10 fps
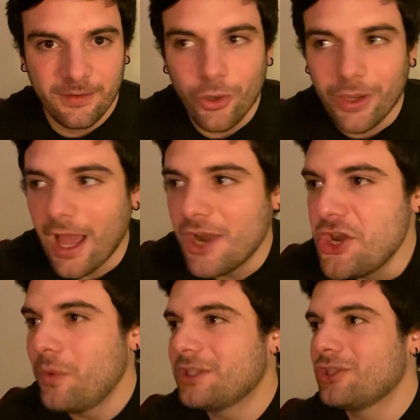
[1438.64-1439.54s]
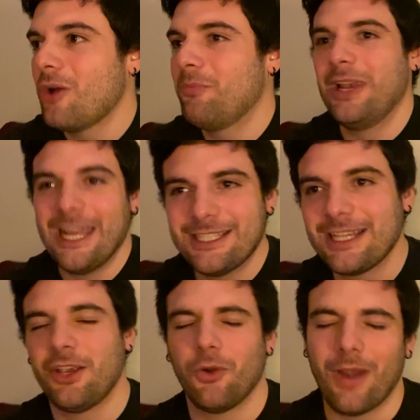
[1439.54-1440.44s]
Look, I know it's not
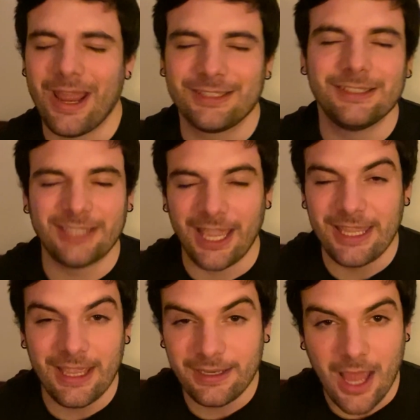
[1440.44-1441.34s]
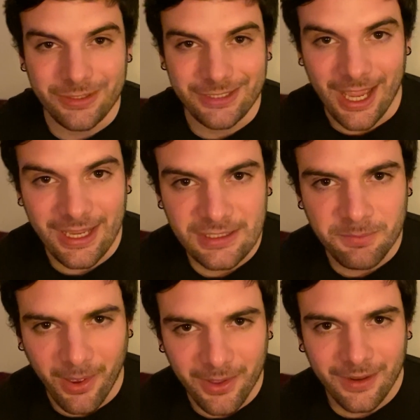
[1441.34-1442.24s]
politically correct to say it nowadays,
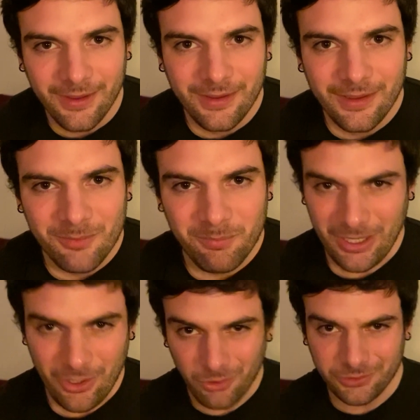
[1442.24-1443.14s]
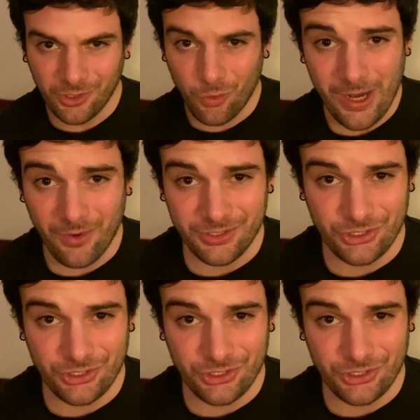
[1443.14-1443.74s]
but being called a queer is